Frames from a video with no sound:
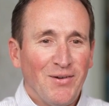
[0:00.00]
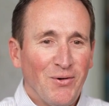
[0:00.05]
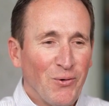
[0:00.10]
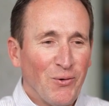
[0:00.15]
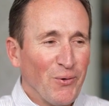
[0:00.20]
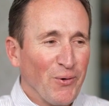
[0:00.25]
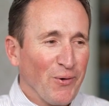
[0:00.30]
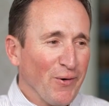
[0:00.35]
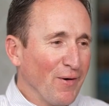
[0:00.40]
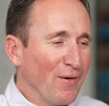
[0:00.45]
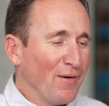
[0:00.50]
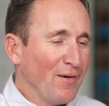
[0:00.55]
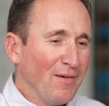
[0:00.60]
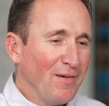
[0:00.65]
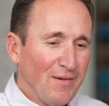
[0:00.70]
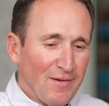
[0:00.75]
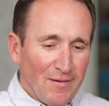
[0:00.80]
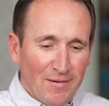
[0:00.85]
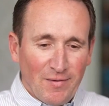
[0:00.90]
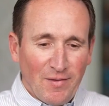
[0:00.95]
or
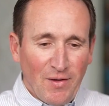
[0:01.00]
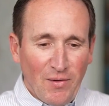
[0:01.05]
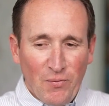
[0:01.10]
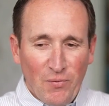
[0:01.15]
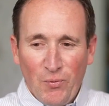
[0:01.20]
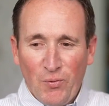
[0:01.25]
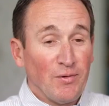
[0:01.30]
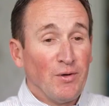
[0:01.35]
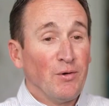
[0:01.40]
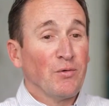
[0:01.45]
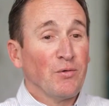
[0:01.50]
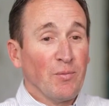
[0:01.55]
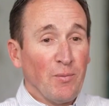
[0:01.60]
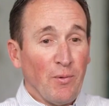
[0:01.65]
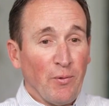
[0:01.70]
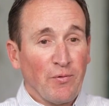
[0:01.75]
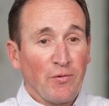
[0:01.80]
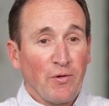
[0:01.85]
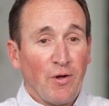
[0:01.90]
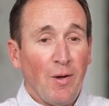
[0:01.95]
here's the
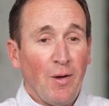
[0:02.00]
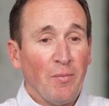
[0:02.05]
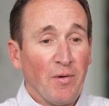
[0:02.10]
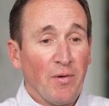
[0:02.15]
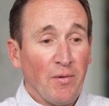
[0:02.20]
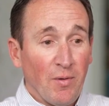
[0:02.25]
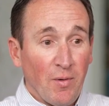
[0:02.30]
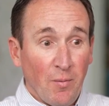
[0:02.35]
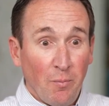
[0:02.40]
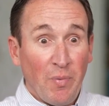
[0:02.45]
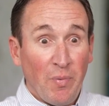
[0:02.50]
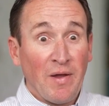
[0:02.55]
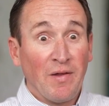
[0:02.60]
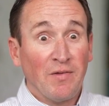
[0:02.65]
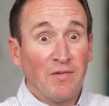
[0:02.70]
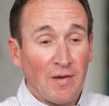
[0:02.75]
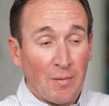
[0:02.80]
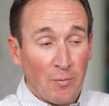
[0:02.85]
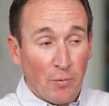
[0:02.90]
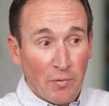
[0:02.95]
most common, bank
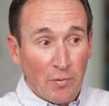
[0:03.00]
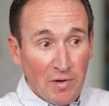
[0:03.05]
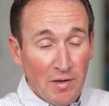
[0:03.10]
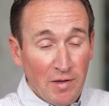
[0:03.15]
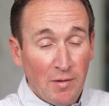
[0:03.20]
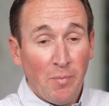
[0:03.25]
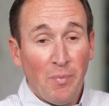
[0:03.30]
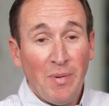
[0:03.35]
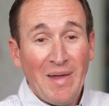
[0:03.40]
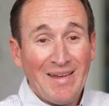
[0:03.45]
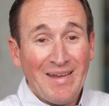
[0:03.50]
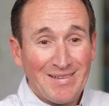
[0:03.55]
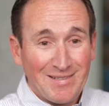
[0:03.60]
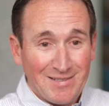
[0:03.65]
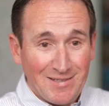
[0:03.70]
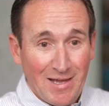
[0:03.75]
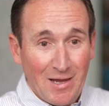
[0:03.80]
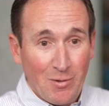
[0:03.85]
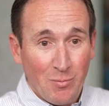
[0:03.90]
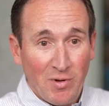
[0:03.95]
statement. We need the bank
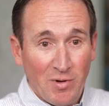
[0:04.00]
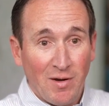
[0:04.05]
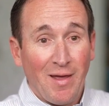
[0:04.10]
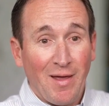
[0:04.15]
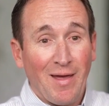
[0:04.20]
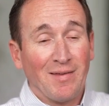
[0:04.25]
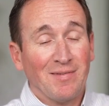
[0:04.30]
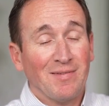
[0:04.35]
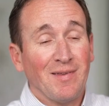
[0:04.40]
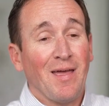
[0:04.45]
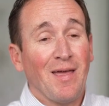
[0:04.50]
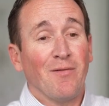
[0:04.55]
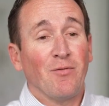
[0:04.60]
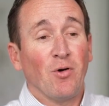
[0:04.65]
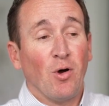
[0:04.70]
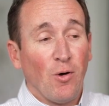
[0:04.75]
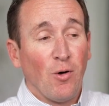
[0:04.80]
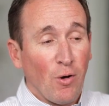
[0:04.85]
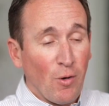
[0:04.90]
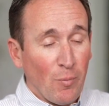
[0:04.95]
statement. It has to
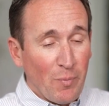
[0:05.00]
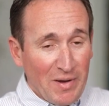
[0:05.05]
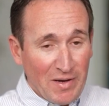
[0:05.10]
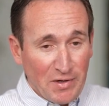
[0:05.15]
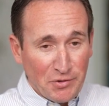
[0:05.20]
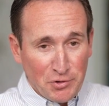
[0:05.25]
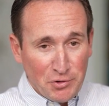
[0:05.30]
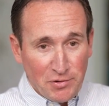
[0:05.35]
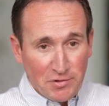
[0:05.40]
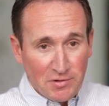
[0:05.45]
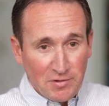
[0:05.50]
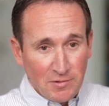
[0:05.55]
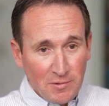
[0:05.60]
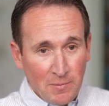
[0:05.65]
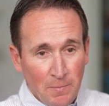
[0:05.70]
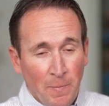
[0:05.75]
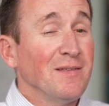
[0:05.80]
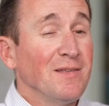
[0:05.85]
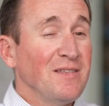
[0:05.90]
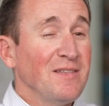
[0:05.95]
have all pages.
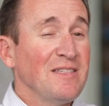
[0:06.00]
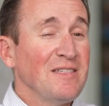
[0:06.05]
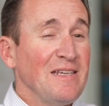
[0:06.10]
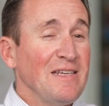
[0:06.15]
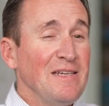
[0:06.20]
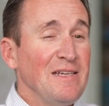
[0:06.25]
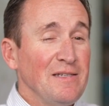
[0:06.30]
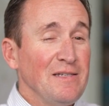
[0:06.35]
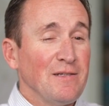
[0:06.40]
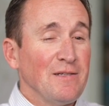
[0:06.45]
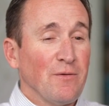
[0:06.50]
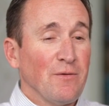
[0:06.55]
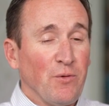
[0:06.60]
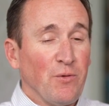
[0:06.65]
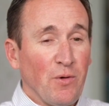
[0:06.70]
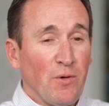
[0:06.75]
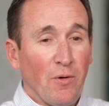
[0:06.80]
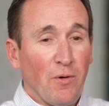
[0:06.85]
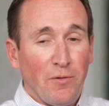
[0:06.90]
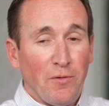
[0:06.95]
This is easy if
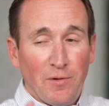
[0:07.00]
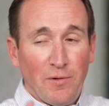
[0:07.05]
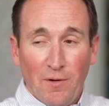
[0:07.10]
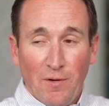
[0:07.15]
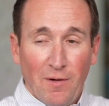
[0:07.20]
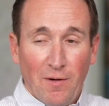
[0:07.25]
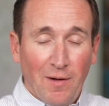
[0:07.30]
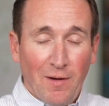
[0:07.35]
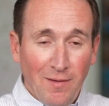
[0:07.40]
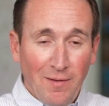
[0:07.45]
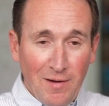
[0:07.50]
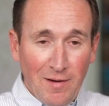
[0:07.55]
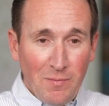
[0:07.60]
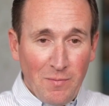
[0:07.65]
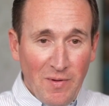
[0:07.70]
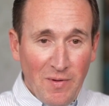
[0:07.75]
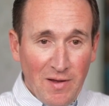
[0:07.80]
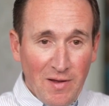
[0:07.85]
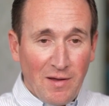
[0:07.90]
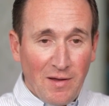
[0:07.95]
you go to your online
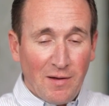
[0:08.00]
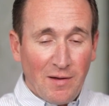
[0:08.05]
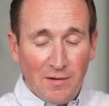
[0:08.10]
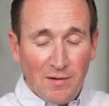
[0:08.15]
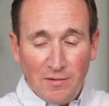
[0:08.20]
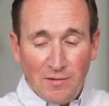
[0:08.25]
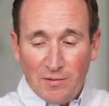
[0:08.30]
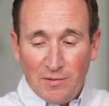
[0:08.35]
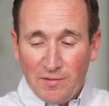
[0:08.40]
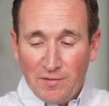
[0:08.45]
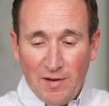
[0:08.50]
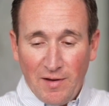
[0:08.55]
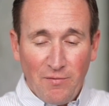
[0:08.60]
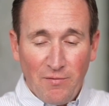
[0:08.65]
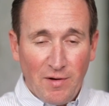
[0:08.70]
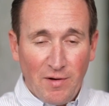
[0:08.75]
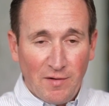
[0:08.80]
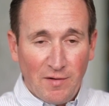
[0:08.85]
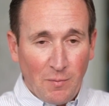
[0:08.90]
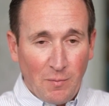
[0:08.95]
banking and you save
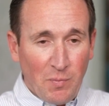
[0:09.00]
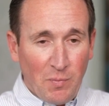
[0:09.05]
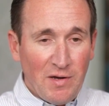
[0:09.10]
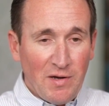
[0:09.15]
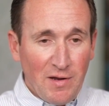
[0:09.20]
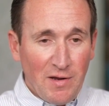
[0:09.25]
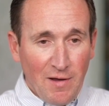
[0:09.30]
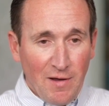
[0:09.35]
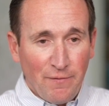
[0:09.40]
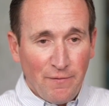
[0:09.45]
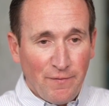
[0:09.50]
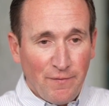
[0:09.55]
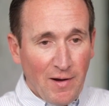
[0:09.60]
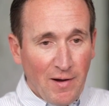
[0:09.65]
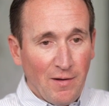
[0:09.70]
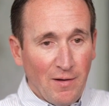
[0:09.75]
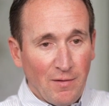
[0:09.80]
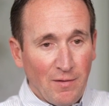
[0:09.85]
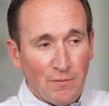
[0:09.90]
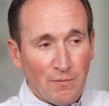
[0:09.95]
it as a PDF
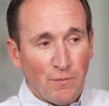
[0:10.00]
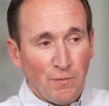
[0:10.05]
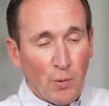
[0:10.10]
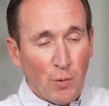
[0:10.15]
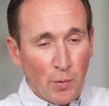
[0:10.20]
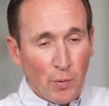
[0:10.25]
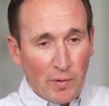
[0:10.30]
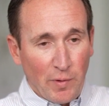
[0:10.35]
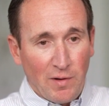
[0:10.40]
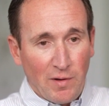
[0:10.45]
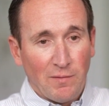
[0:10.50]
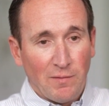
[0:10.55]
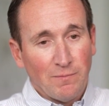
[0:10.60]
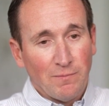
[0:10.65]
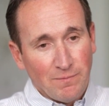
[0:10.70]
file and forward it.